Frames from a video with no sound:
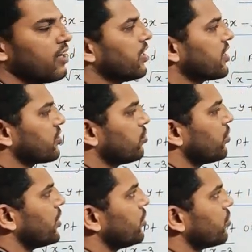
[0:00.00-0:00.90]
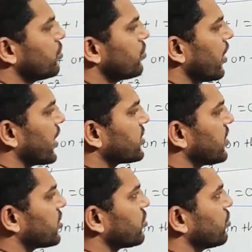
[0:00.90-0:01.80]
That is 2 into x
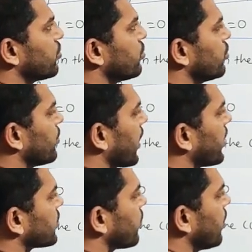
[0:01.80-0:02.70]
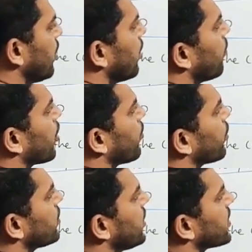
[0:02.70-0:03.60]
raised to 2 minus 1. What
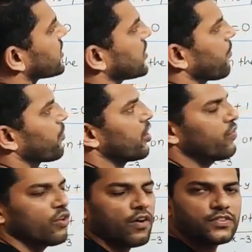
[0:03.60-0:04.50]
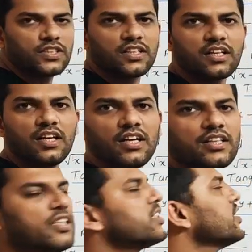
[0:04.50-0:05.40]
about this? If you observe,
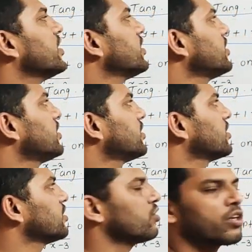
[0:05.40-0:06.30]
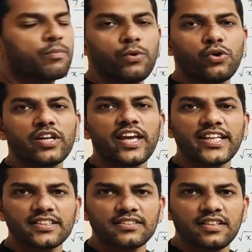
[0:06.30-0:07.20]
this is not a pure
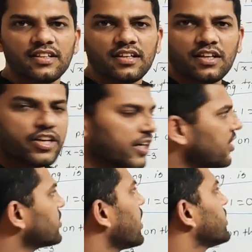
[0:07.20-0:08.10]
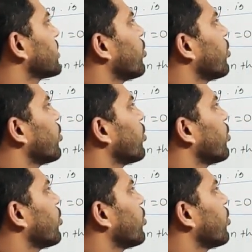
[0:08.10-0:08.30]
case. Treat this as a